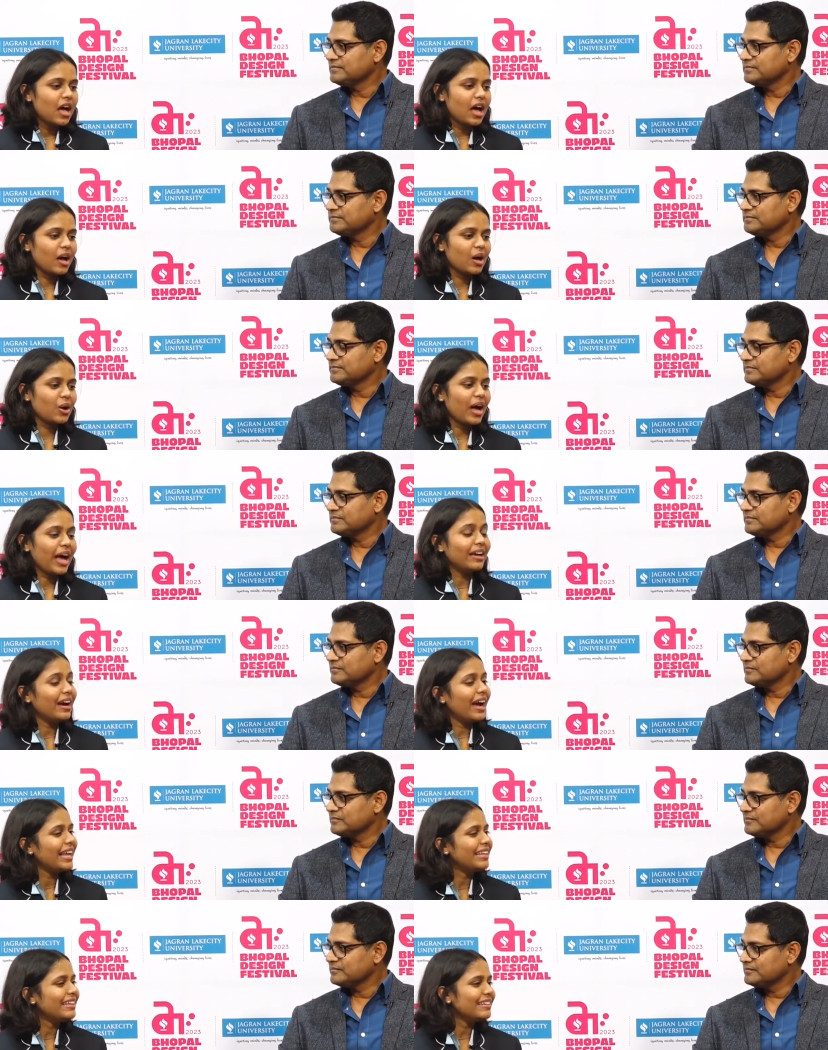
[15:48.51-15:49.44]
Speaker 1: Uh, I
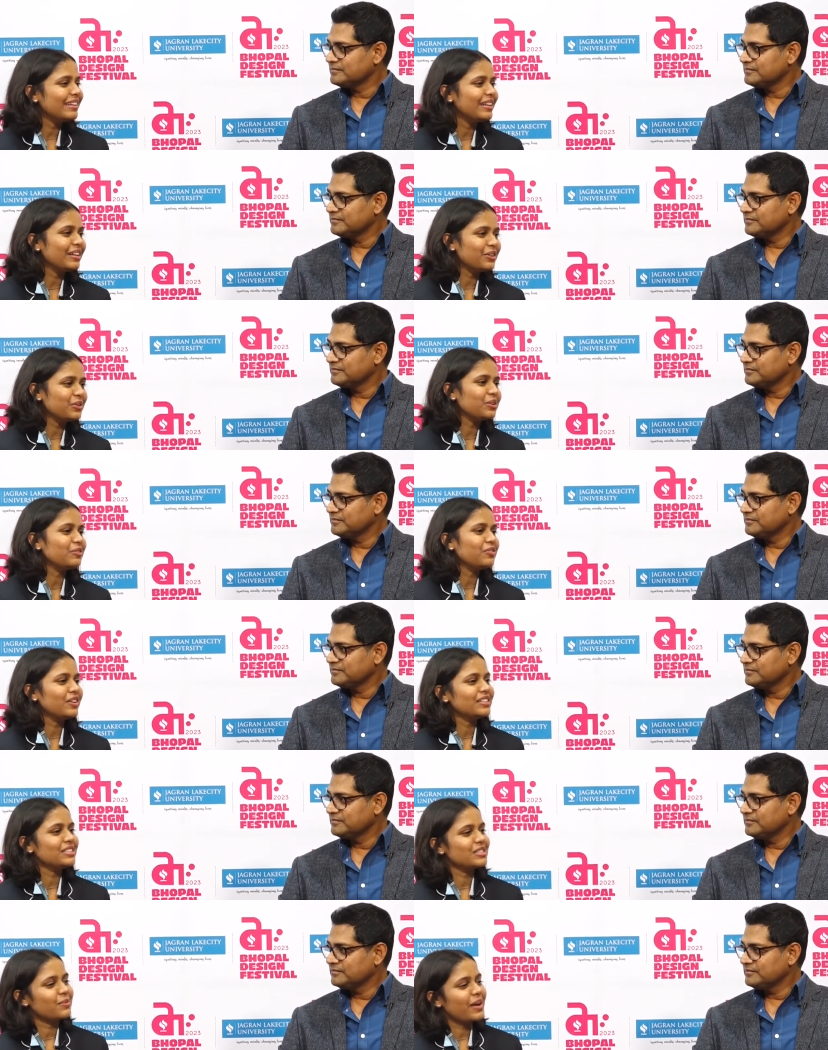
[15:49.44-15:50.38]
highly relate to the
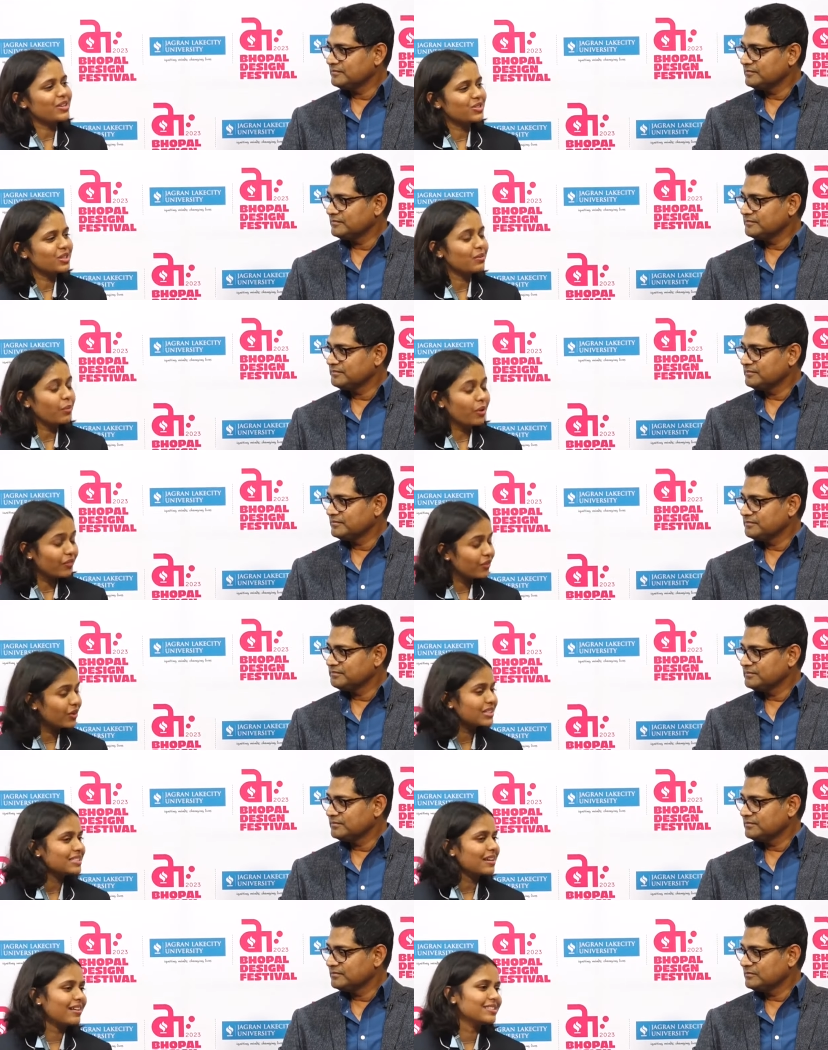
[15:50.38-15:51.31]
first question, uh,
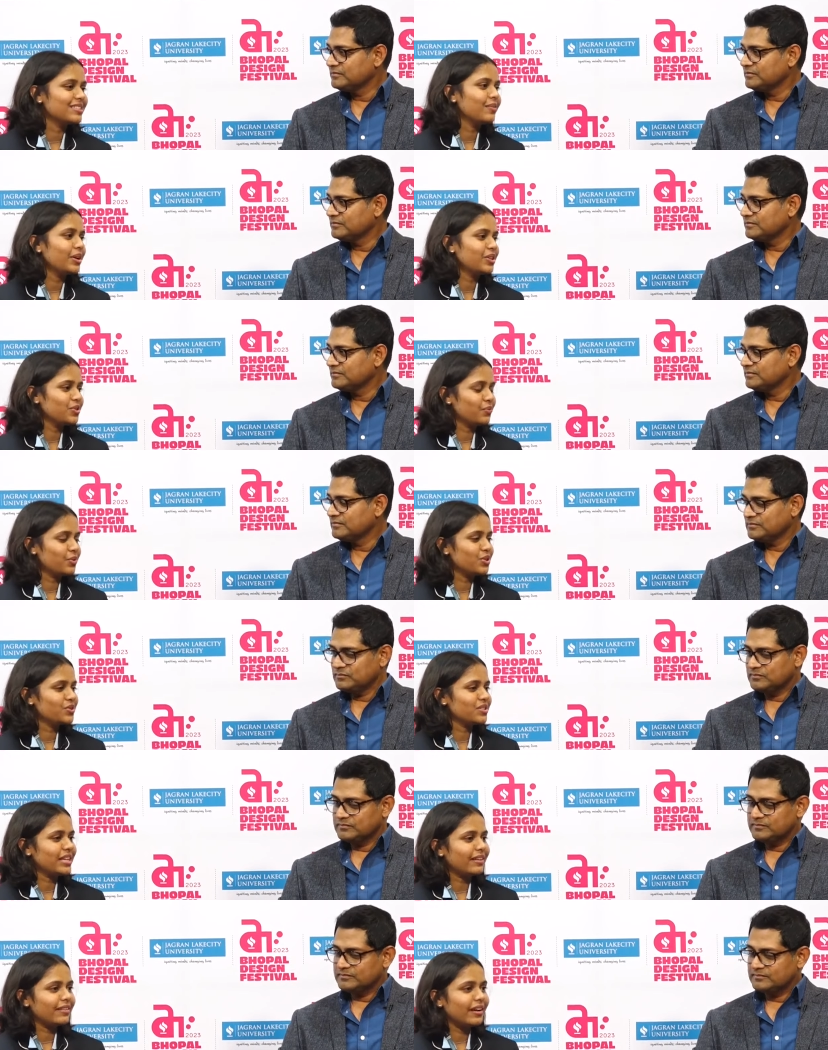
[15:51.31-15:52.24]
first answer which, which you
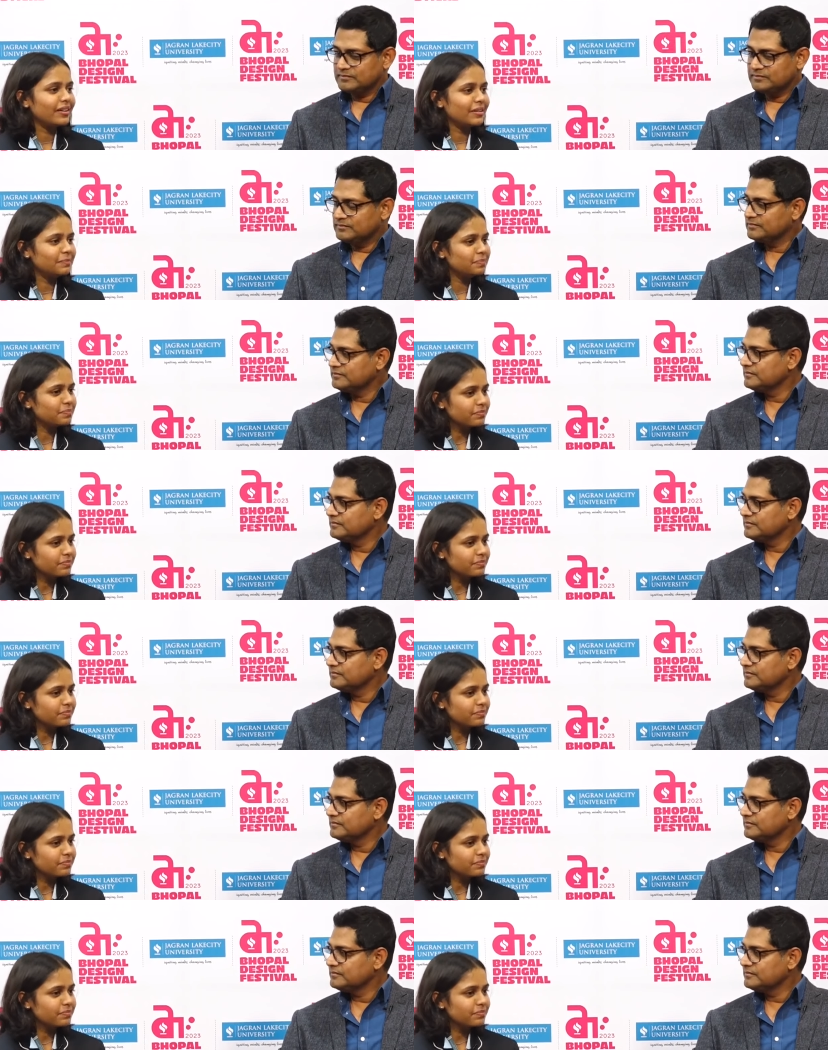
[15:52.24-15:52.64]
said that